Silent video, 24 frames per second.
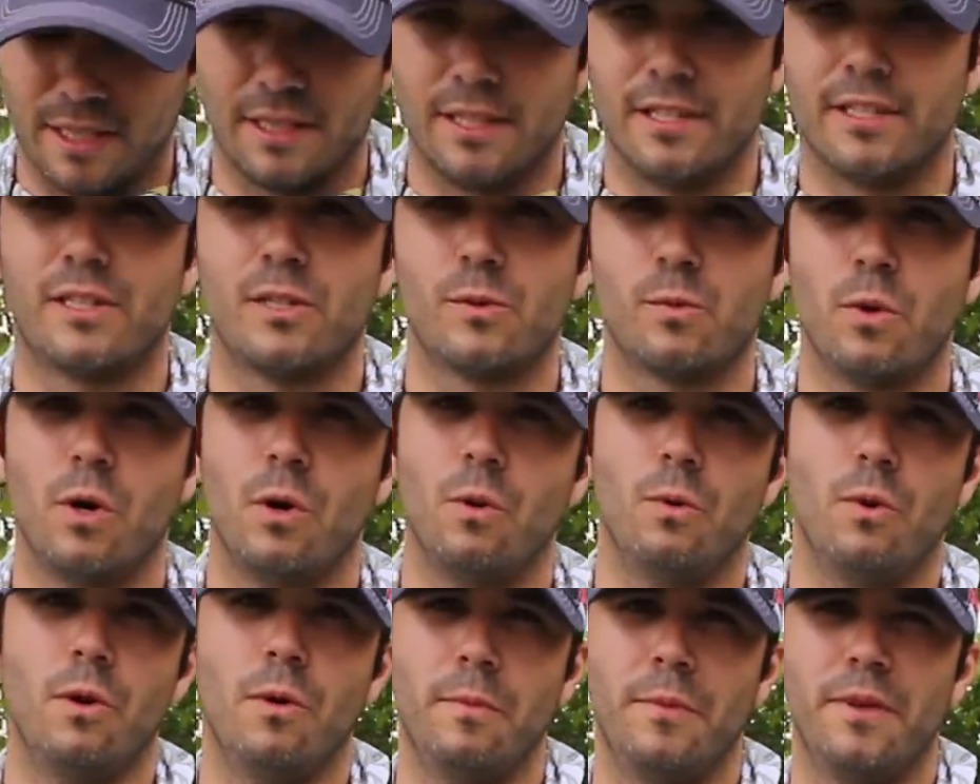this is
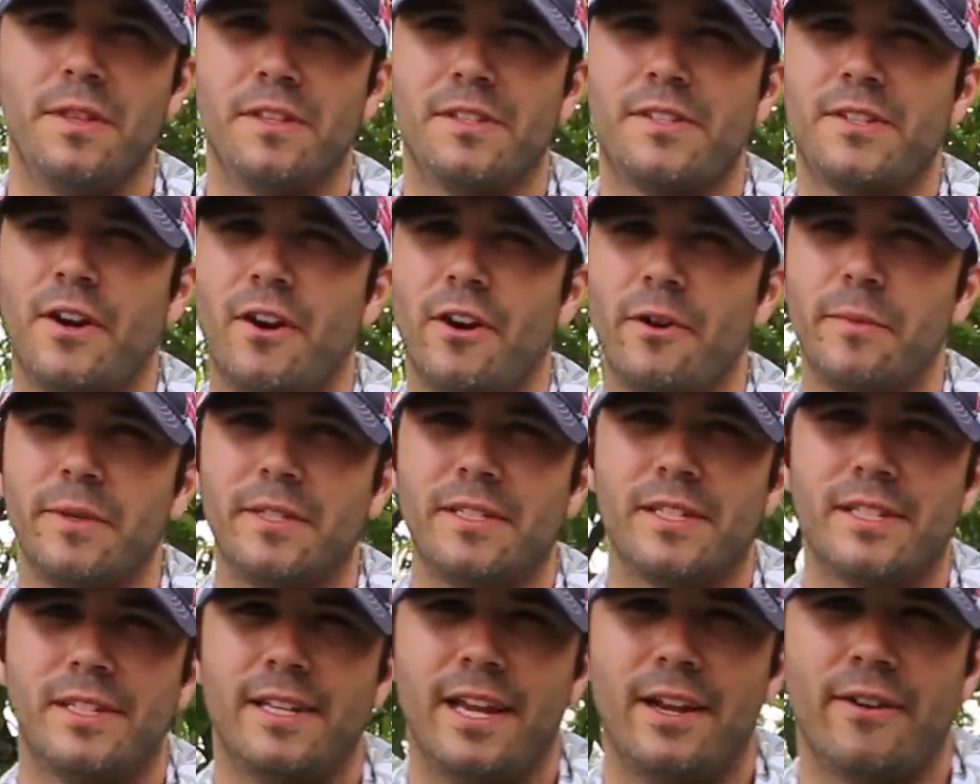what won me the
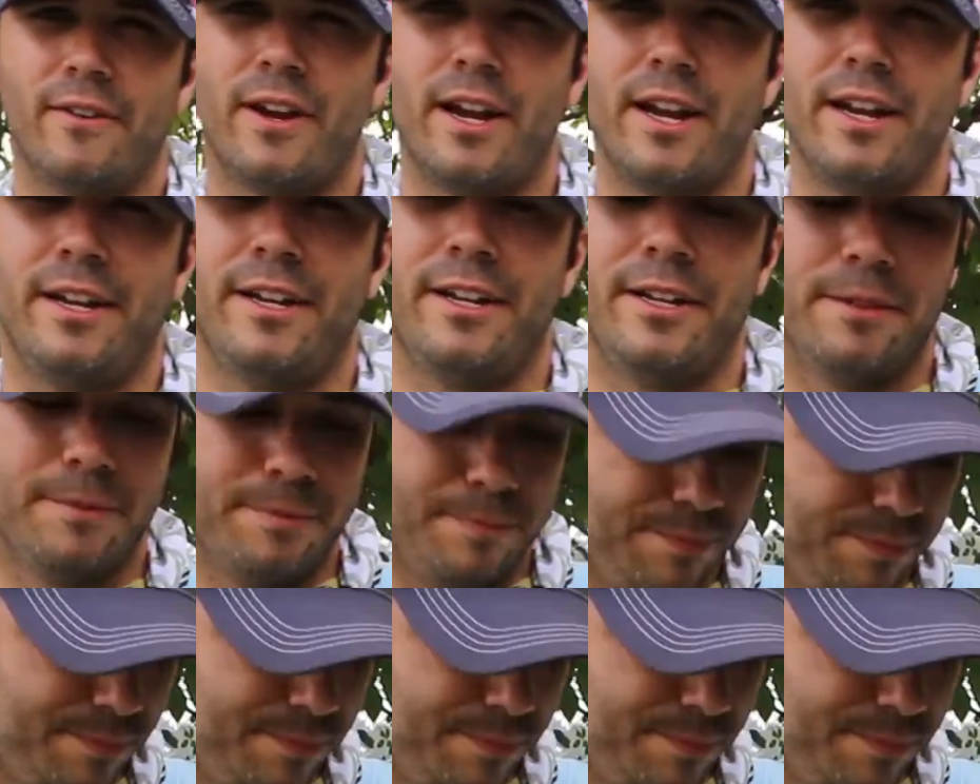tournament today right here.